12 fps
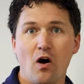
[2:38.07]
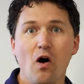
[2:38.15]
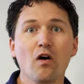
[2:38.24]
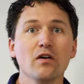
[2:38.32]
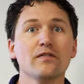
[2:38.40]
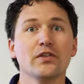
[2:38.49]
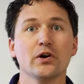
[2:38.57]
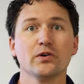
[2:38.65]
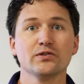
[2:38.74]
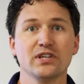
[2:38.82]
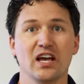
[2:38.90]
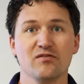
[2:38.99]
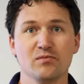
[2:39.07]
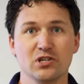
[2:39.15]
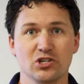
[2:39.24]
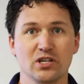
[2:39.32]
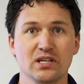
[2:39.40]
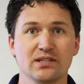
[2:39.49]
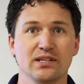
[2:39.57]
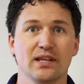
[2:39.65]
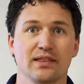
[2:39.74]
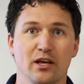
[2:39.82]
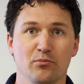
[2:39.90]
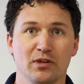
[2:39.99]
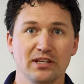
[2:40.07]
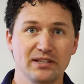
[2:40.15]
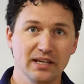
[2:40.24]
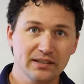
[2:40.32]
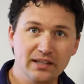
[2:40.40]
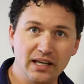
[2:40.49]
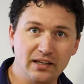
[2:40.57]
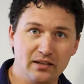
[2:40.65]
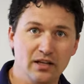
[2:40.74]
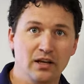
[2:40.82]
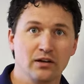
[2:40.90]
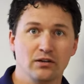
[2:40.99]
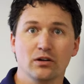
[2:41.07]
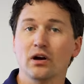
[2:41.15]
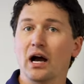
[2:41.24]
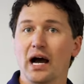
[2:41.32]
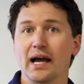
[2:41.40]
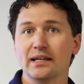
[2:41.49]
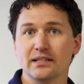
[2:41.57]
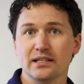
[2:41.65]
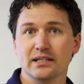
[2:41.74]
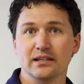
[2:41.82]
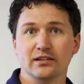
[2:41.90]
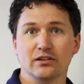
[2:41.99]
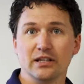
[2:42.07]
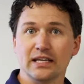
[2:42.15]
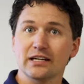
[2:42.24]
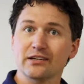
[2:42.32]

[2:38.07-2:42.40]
All of those have machines at them that dictate your ID, the